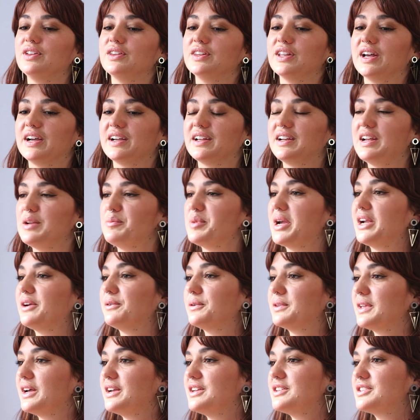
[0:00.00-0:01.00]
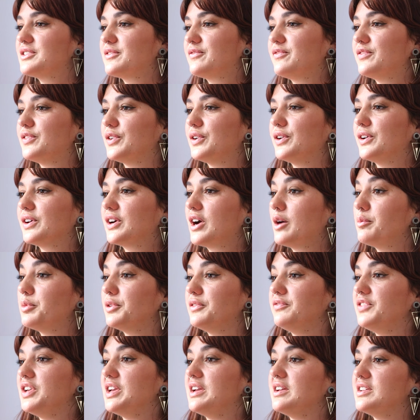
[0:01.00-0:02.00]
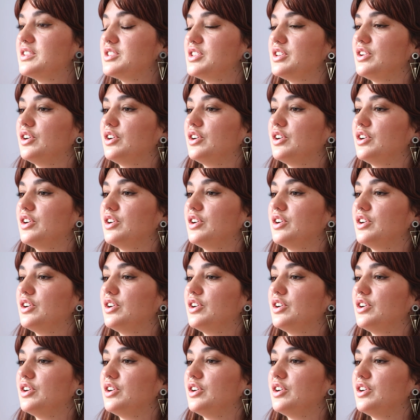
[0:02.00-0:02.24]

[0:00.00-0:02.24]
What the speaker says: like an EP release for a couple of years,